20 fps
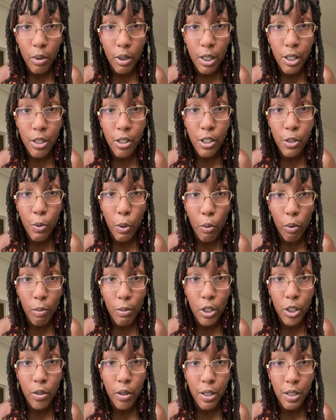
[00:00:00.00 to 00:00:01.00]
religions where
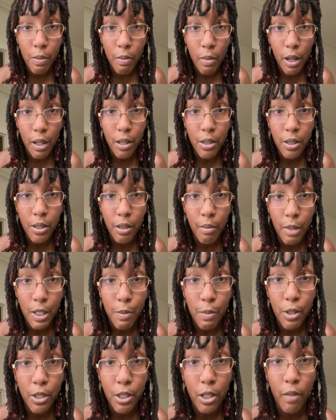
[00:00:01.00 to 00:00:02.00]
women dress modestly
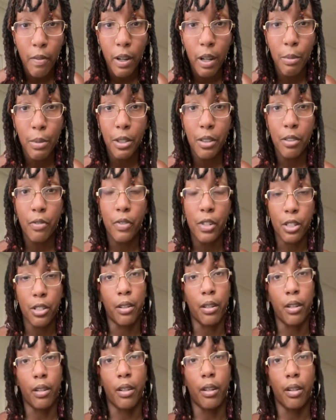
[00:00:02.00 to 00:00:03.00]
must be so vitamin D
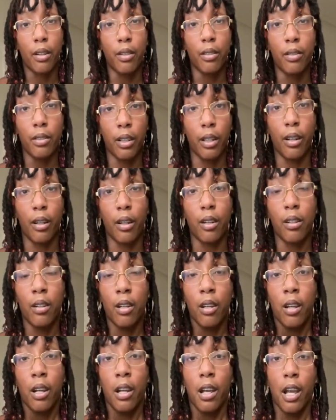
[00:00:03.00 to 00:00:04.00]
deficient. They are.
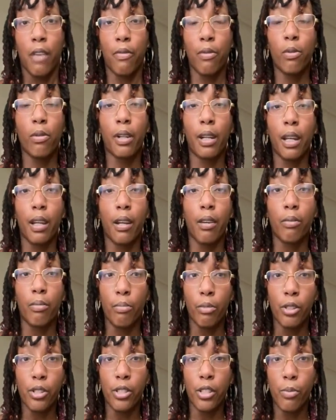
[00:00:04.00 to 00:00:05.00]
If you look
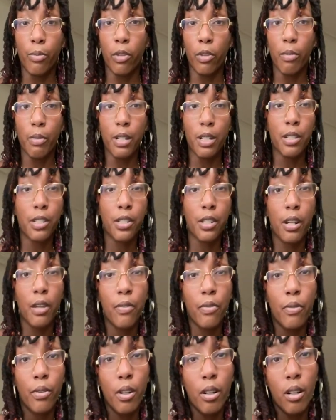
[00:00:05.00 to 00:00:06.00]
at Muslim women and
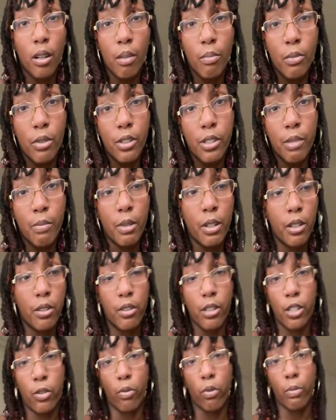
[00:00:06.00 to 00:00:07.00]
stuff, Muslim
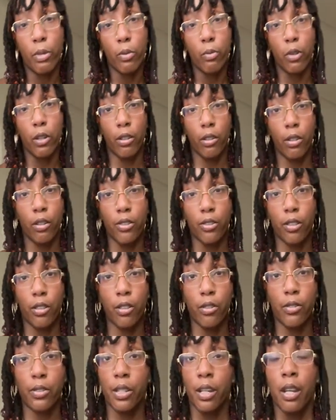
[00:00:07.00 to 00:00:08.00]
countries and women wearing all those
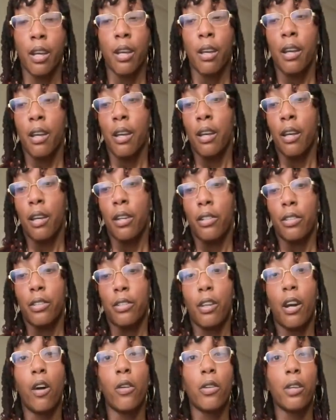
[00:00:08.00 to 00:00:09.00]
clothes,
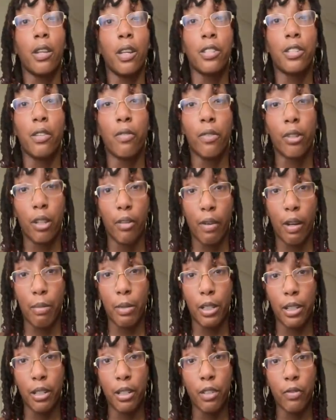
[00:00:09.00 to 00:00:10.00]
not only are they severely
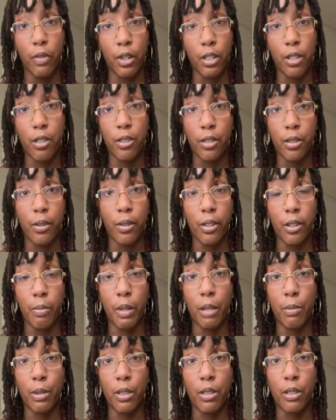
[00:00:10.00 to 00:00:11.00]
vitamin D deficient, so are
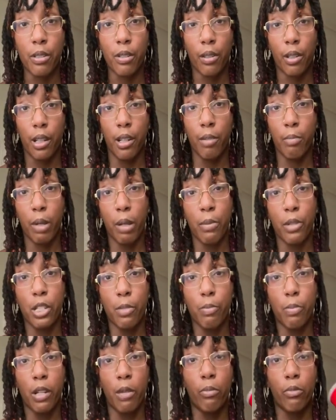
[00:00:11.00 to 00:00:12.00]
their babies. Okay,
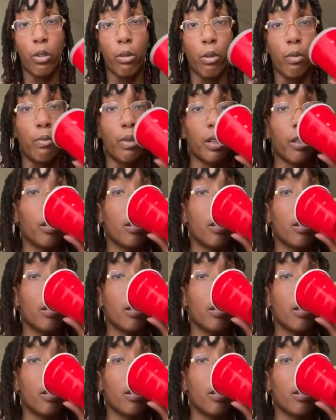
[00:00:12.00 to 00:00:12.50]
babies are being born with